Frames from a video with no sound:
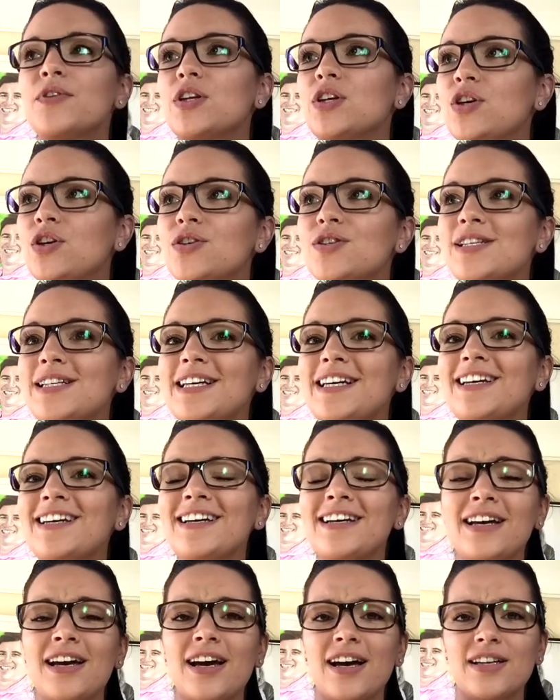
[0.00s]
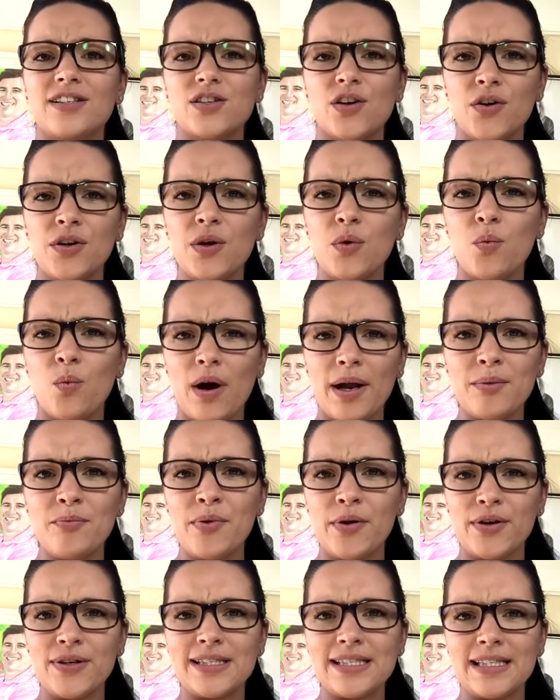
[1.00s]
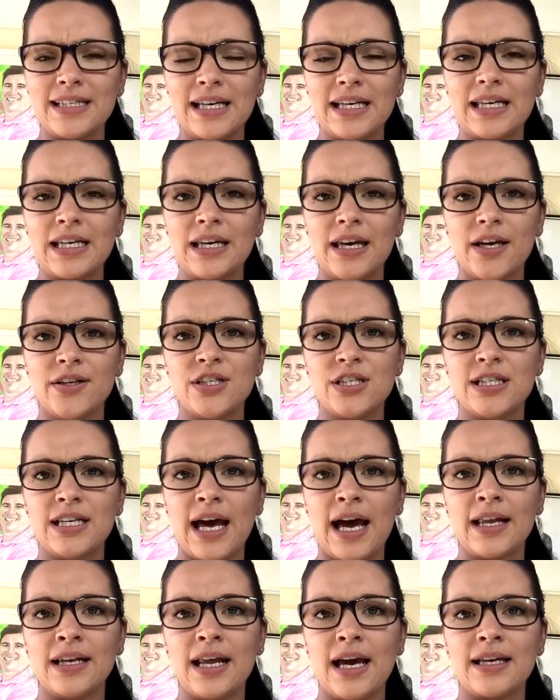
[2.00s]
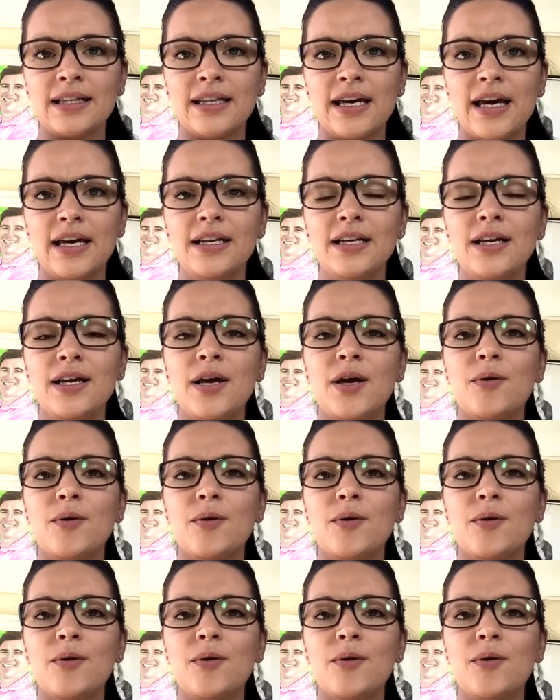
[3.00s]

usually it's only one person that can get you down like that,